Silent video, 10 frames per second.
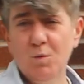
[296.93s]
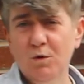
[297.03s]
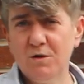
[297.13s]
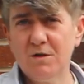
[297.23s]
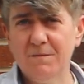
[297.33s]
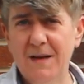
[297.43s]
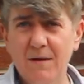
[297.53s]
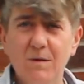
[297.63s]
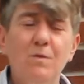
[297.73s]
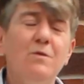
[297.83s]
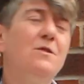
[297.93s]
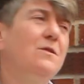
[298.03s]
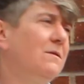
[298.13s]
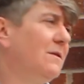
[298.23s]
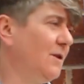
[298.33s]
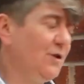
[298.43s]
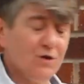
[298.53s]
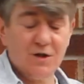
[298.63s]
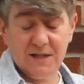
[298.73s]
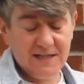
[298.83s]
water them now, the water's
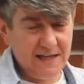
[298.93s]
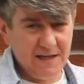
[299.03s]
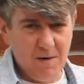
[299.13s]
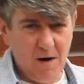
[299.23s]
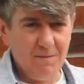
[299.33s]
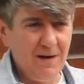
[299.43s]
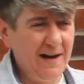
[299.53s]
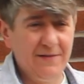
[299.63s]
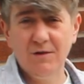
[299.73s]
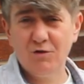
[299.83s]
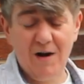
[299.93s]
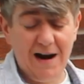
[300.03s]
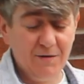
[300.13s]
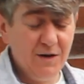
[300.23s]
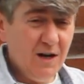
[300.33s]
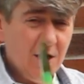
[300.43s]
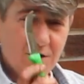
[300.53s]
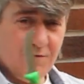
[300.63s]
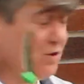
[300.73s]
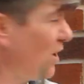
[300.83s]
just going to sit in the bottom and they'll drown.
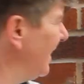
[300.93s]
So we've just got a